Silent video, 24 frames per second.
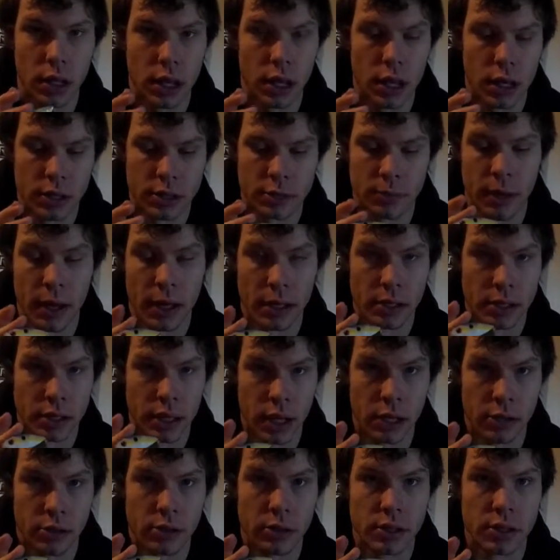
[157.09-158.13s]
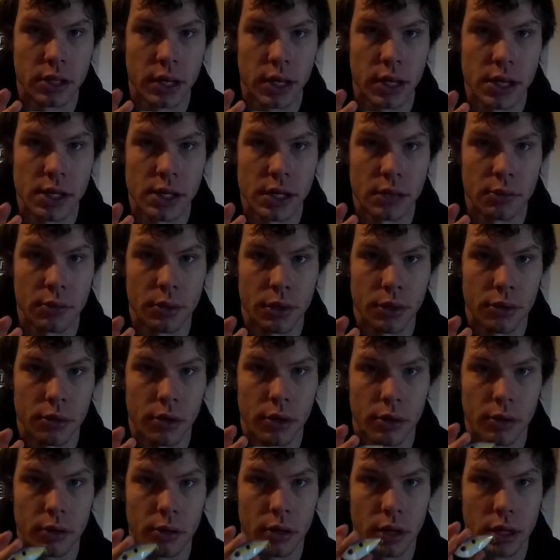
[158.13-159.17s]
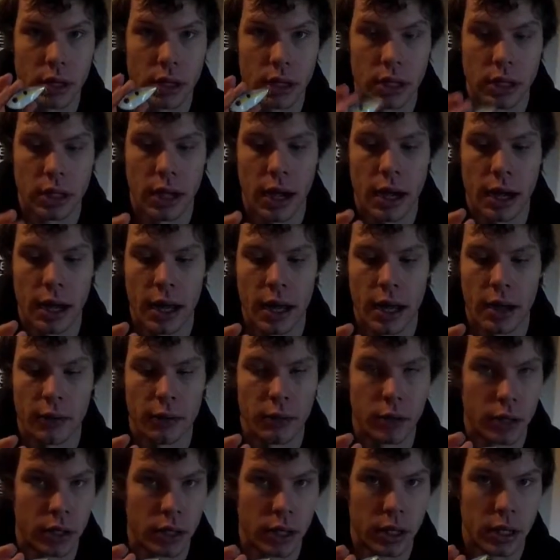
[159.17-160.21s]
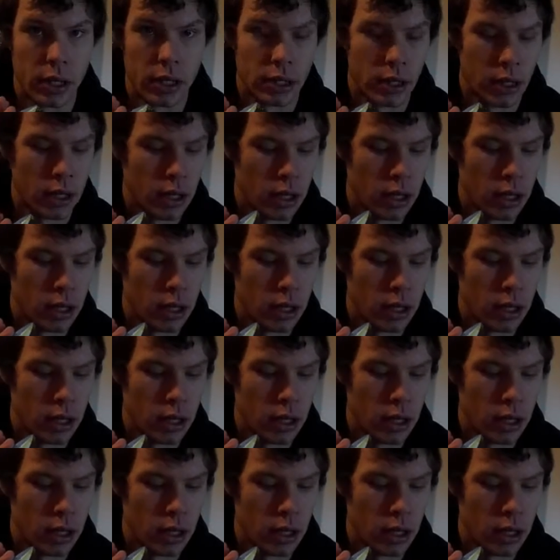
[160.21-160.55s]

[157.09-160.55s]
It's my standard size I would throw. Gotta have one of these.